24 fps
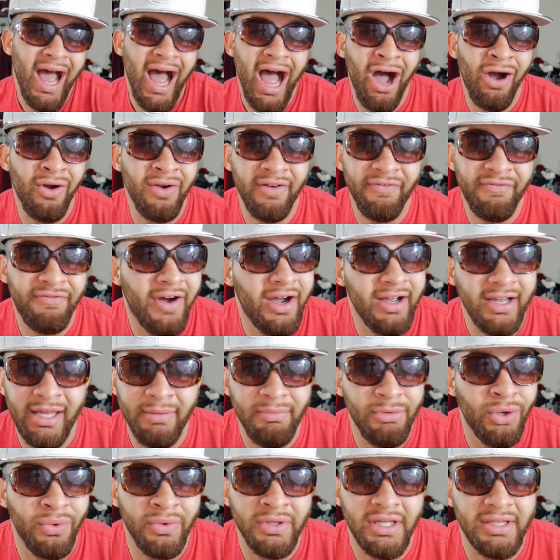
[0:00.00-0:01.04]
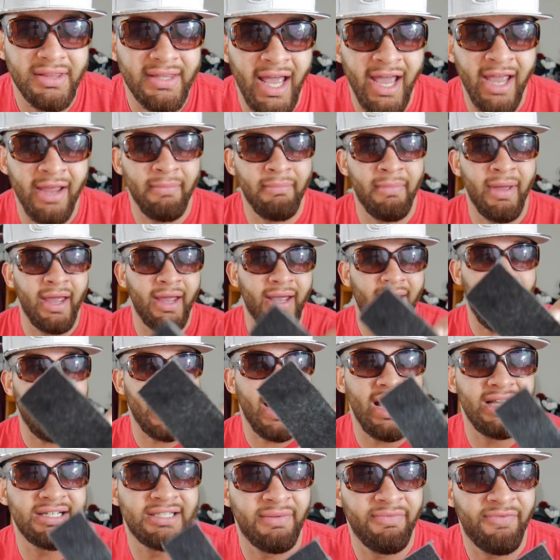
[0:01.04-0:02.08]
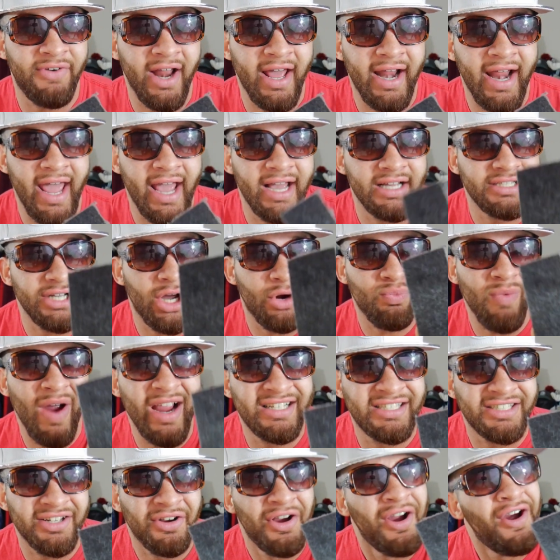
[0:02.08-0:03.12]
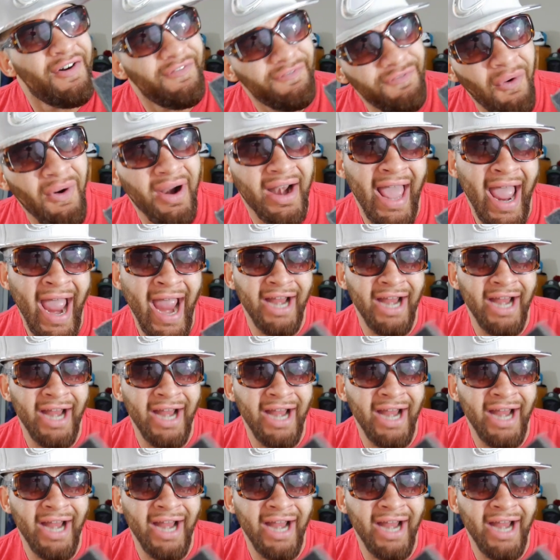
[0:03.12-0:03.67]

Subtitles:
I don't give a fuck. Keep doing your thing, man. I got something for that ass. Eraser for the